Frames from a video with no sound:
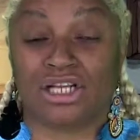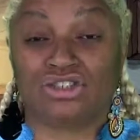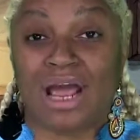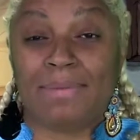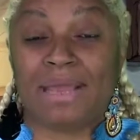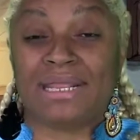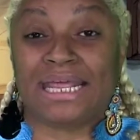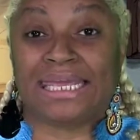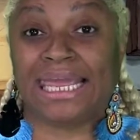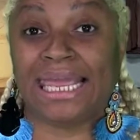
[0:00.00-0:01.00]
They're trying to make me the
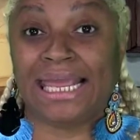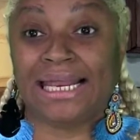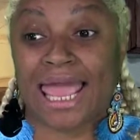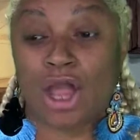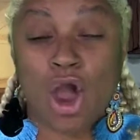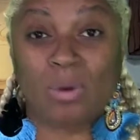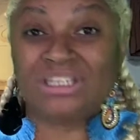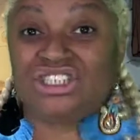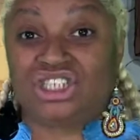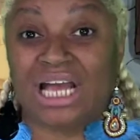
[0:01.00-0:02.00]
king. Like,
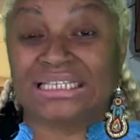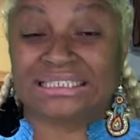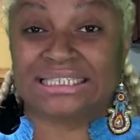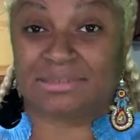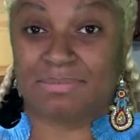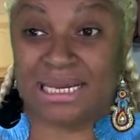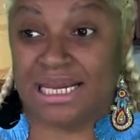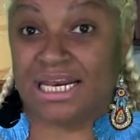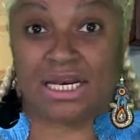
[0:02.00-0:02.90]
what's justice mean?